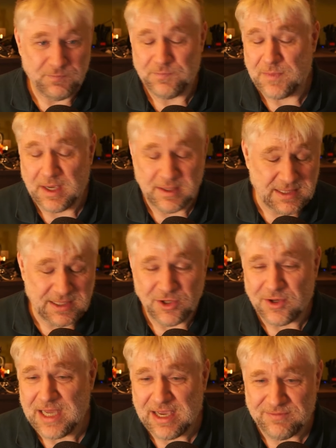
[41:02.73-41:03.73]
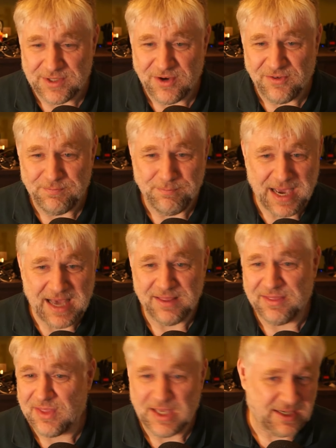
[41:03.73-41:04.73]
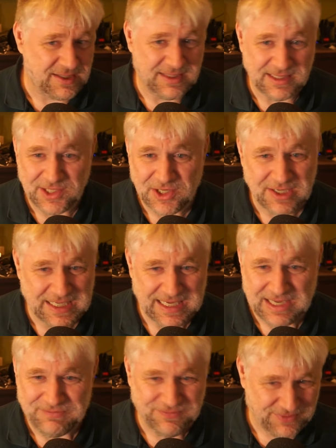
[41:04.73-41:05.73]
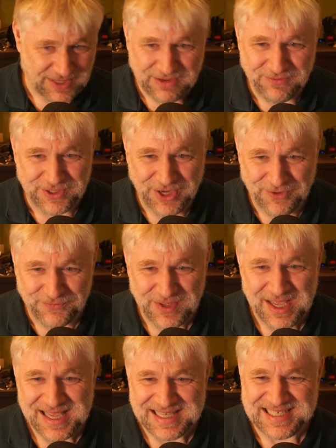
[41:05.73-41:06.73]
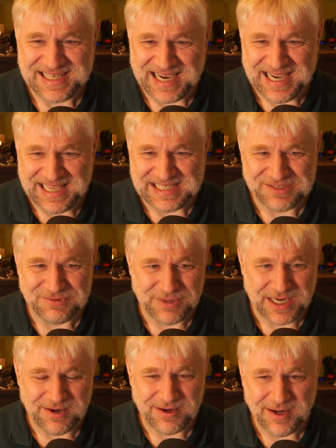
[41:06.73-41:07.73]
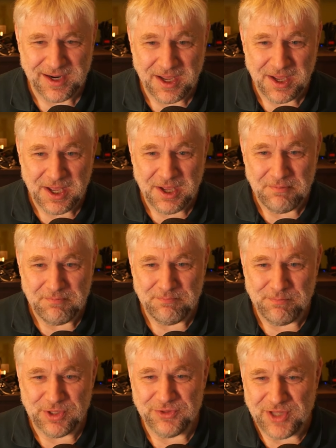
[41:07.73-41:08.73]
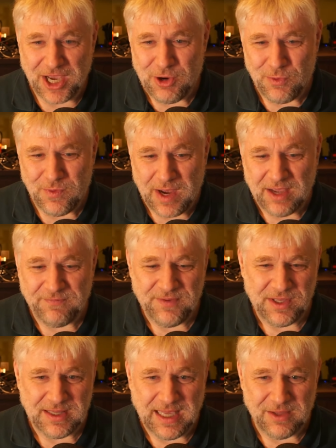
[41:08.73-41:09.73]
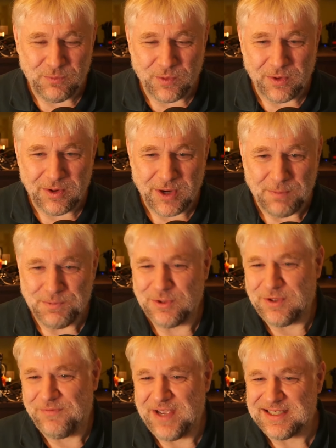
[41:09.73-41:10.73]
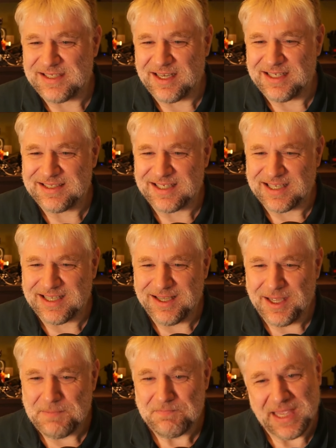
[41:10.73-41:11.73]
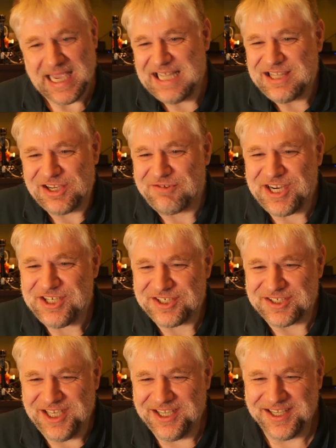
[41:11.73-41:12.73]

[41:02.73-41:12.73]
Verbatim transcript: I did not have enough math and I did not have, have enough science rigor. But now I feel that we're up to the phase that it's like integration.